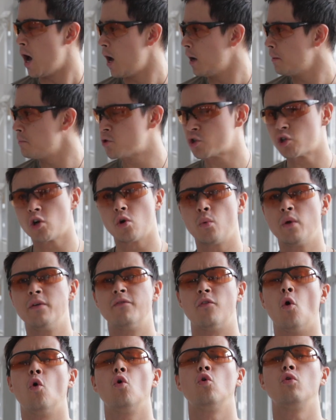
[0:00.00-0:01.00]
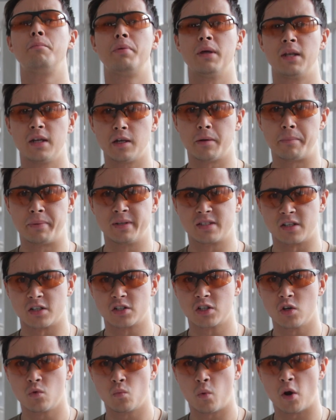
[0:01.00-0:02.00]
I'm sure we've all been in a
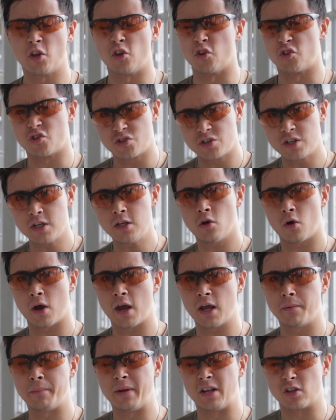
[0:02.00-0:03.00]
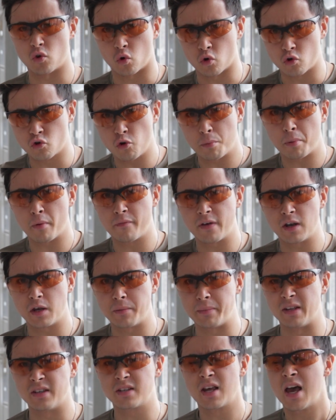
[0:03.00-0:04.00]
position where you see your enemies or a group of
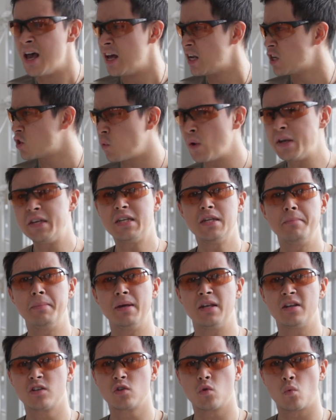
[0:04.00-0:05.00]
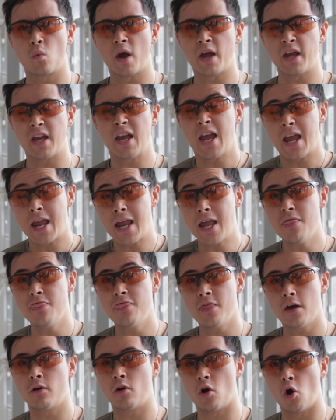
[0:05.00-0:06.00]
enemies 20 meters away
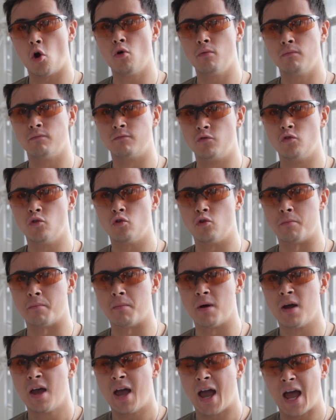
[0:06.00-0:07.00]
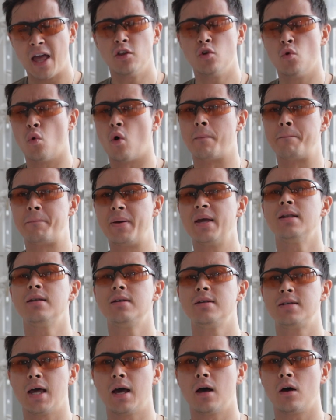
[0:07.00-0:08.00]
in their own room, and you are
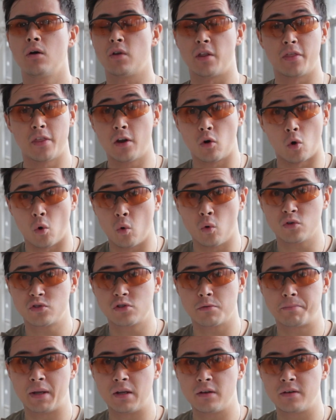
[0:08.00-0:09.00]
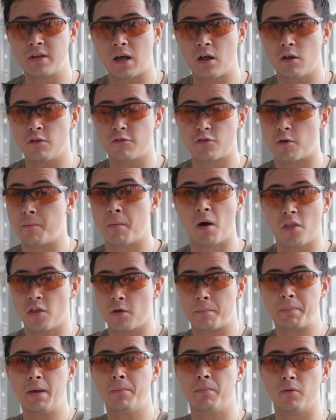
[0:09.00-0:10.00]
pinned down, and they're also pinned down from
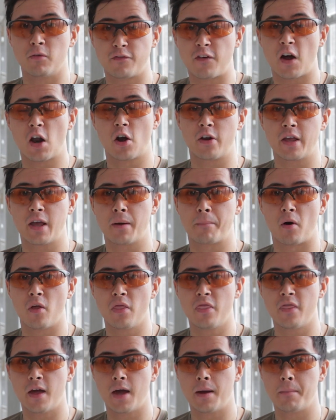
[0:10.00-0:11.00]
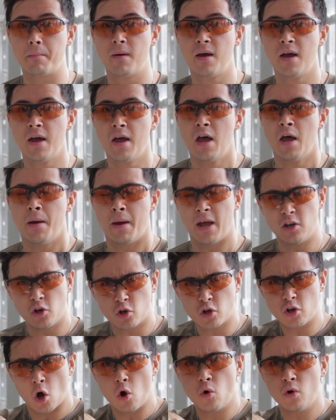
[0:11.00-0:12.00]
other people firing upon them, and you
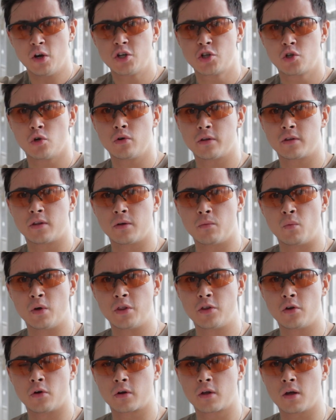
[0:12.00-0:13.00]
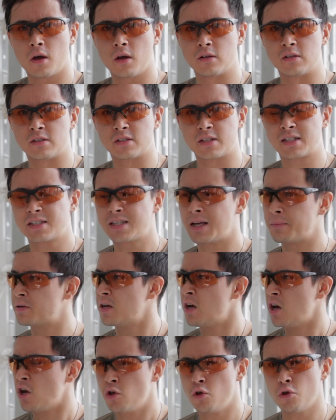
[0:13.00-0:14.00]
can only shoot at them with your guns, except
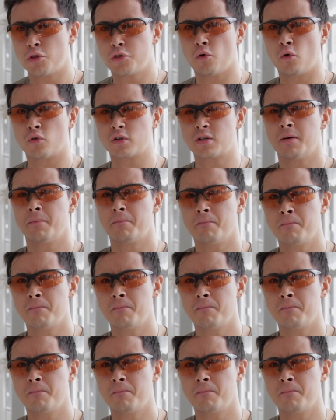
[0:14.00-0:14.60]
you thought,